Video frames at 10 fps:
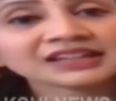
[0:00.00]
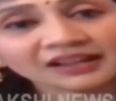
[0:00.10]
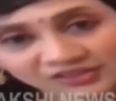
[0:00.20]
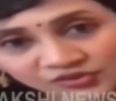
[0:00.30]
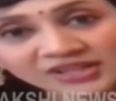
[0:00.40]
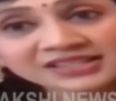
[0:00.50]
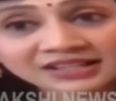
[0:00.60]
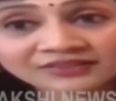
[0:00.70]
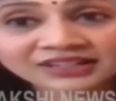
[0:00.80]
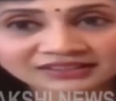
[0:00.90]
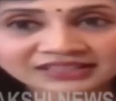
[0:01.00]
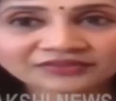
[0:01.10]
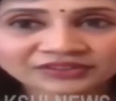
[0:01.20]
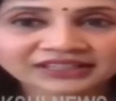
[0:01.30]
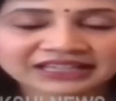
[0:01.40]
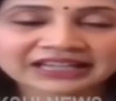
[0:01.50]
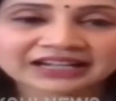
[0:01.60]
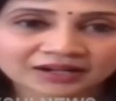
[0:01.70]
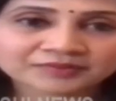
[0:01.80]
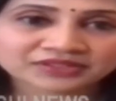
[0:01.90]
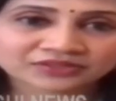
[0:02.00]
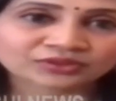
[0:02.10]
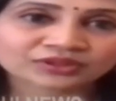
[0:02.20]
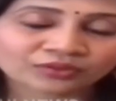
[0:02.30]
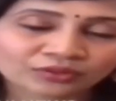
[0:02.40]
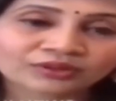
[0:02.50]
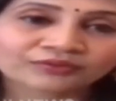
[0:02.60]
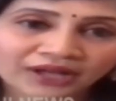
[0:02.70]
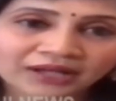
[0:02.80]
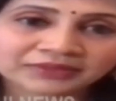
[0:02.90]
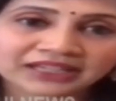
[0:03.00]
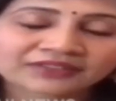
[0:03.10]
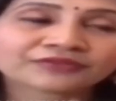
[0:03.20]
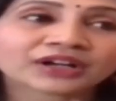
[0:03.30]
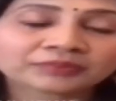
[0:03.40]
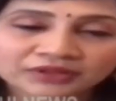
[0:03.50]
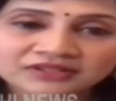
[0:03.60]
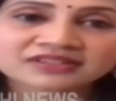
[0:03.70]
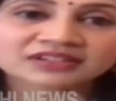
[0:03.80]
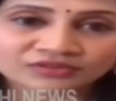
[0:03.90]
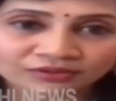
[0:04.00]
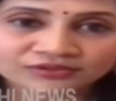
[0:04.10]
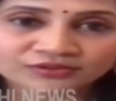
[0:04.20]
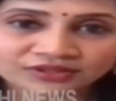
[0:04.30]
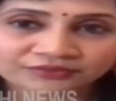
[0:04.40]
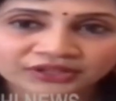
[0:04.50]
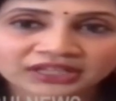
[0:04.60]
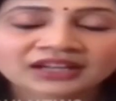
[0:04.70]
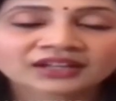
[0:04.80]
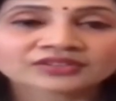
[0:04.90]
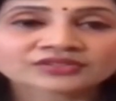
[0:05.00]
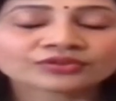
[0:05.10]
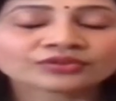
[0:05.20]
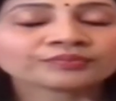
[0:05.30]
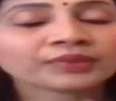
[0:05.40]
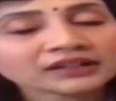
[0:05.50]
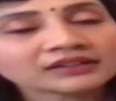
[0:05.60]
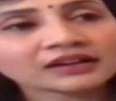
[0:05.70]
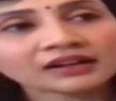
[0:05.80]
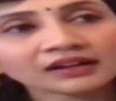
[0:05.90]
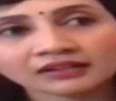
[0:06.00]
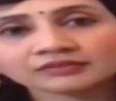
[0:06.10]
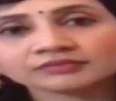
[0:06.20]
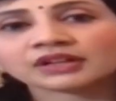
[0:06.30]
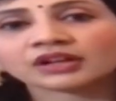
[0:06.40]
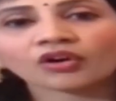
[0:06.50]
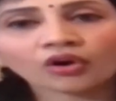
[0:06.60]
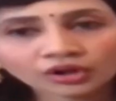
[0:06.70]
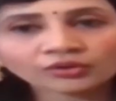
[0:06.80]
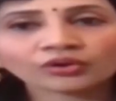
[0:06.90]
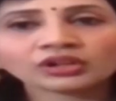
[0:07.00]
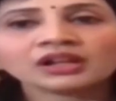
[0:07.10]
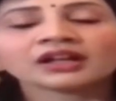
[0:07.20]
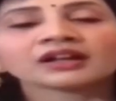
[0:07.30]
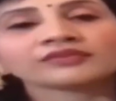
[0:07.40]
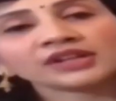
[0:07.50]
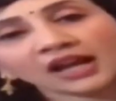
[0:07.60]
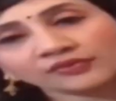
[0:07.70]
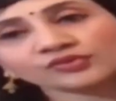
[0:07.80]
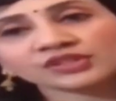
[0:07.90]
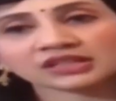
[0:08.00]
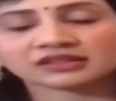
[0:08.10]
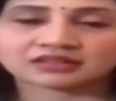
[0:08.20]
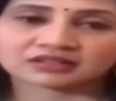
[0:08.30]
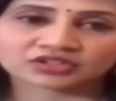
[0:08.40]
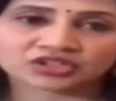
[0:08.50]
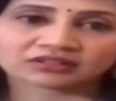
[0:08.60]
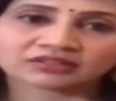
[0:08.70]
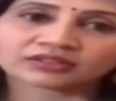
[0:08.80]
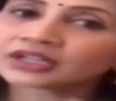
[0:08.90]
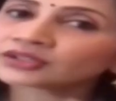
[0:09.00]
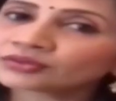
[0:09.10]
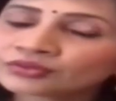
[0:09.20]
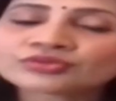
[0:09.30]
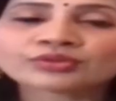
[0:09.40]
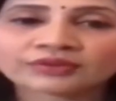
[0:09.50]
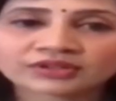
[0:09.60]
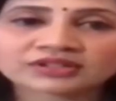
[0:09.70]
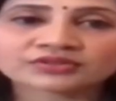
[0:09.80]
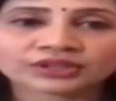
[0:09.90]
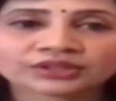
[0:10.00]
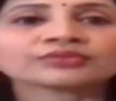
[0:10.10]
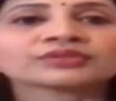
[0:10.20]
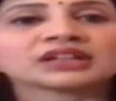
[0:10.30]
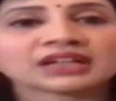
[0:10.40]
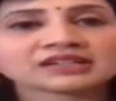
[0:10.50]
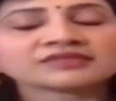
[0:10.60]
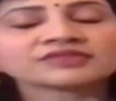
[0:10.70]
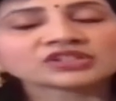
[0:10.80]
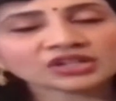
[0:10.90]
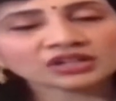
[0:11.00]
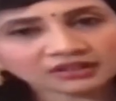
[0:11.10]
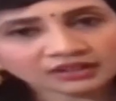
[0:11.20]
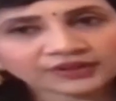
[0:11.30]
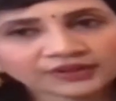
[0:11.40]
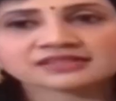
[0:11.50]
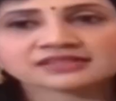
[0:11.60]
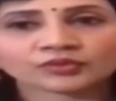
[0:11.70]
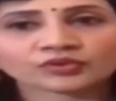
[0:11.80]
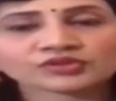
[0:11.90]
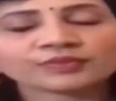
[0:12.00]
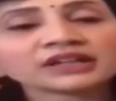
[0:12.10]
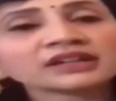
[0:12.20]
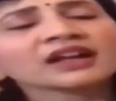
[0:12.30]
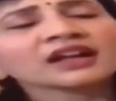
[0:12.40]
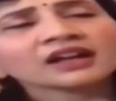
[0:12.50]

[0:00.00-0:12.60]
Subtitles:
yeah, stress level definitely comes to the whole family if one person is also suffering. So but on whole, we have to see the dasha, that whosoever is going through the negative dasha affects the most. But